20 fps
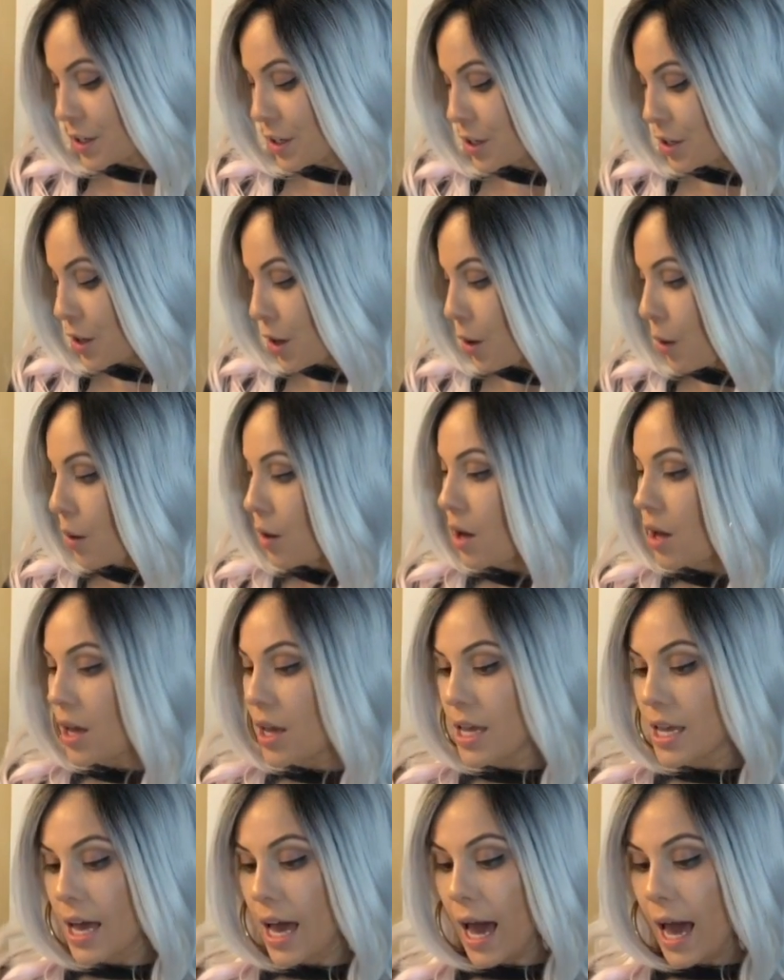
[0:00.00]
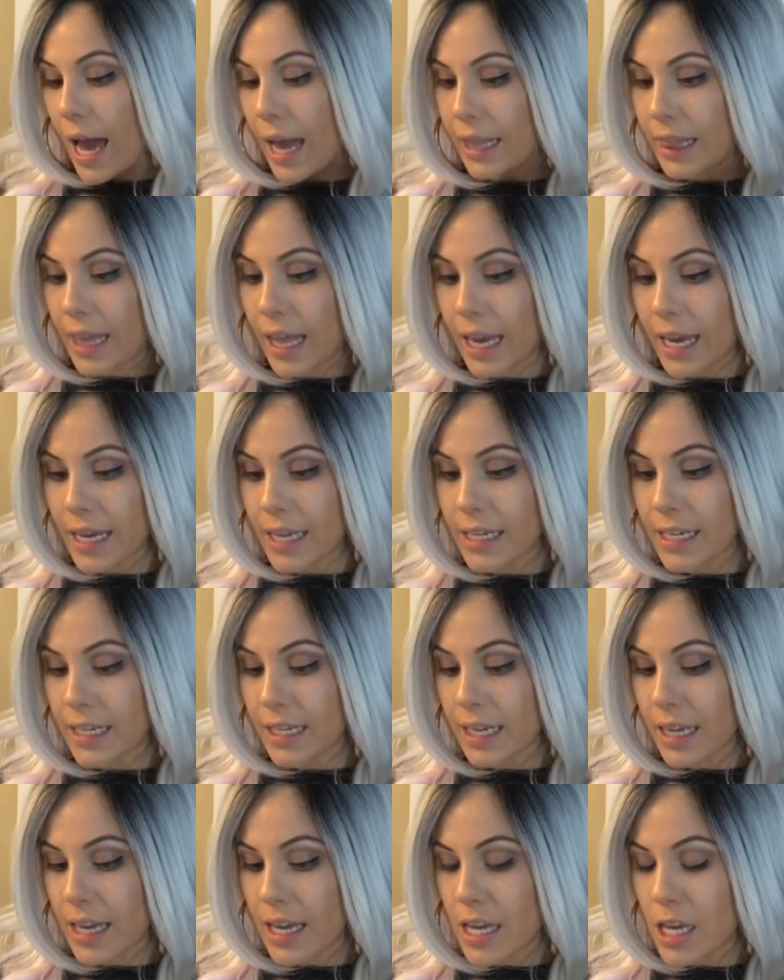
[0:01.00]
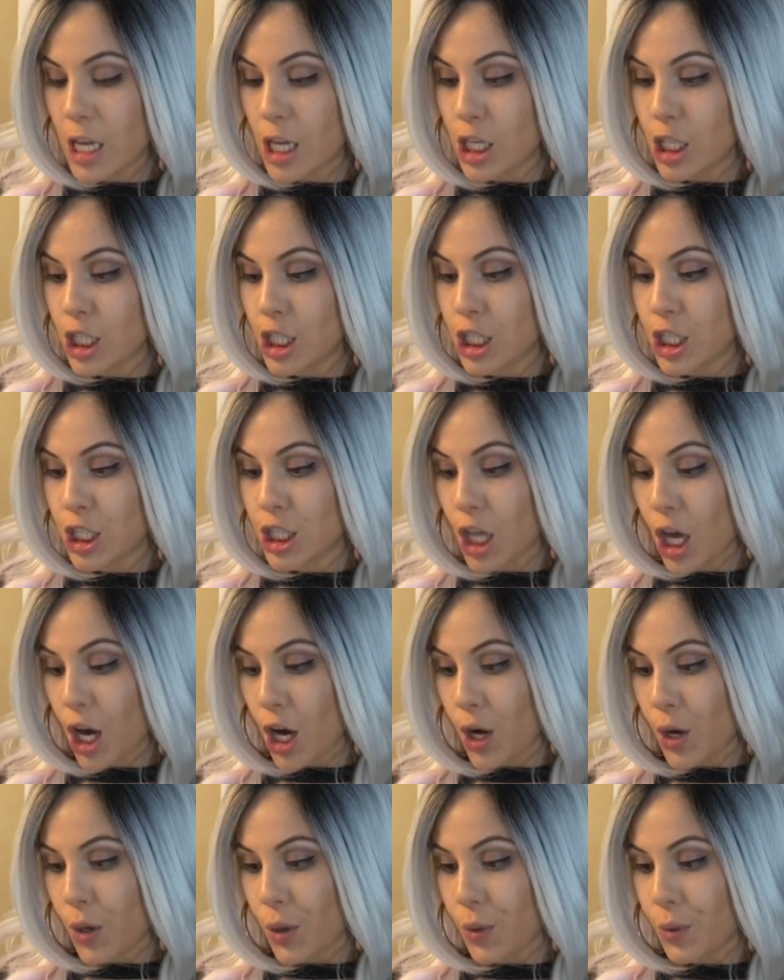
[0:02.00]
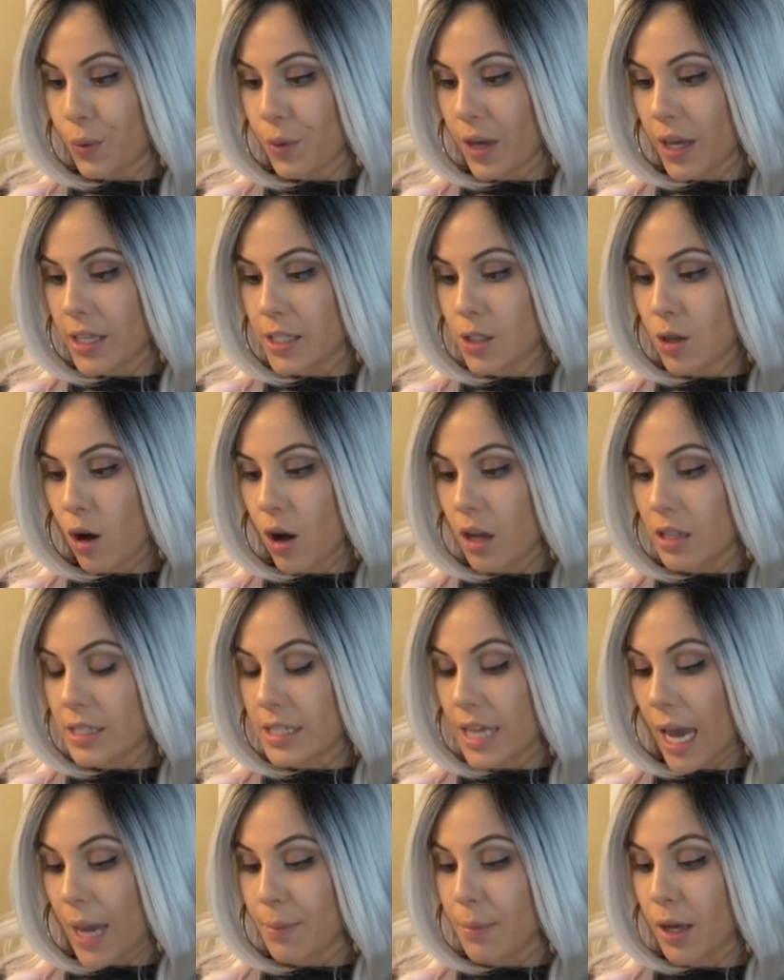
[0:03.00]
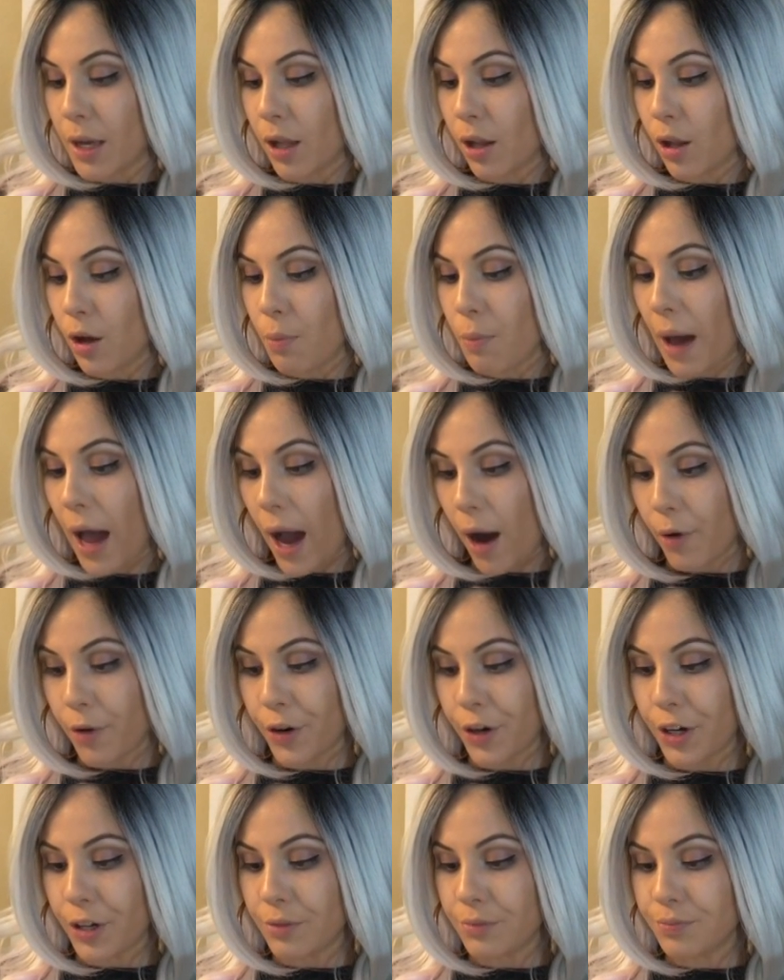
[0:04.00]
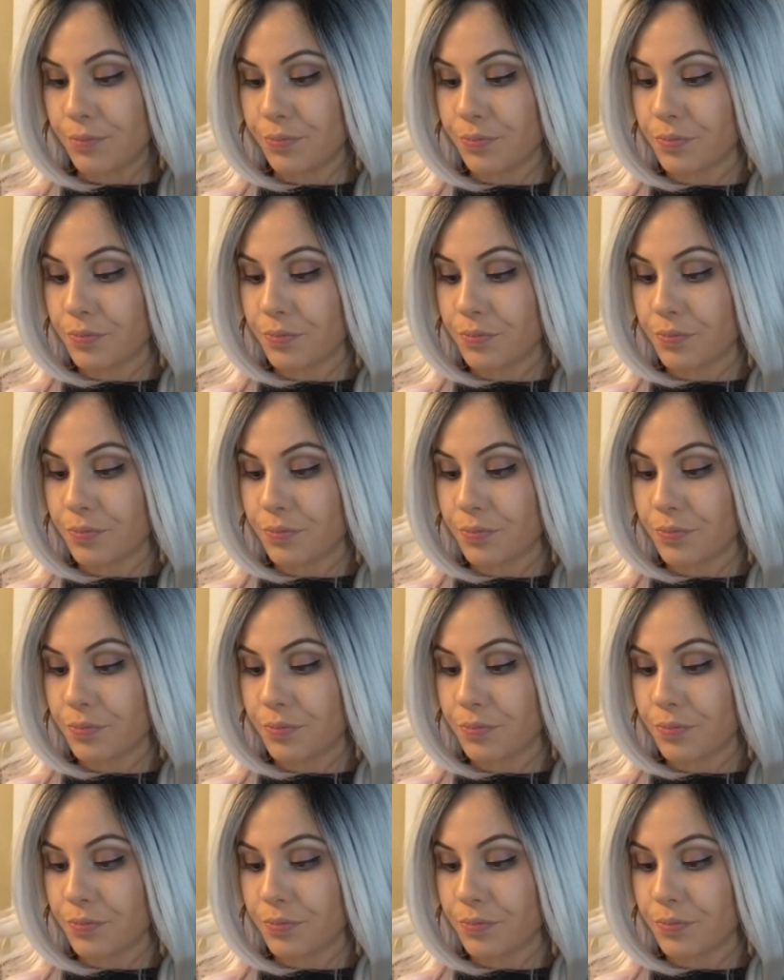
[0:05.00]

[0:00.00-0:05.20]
You know, highlight. So it's called Diamond Glow Powder,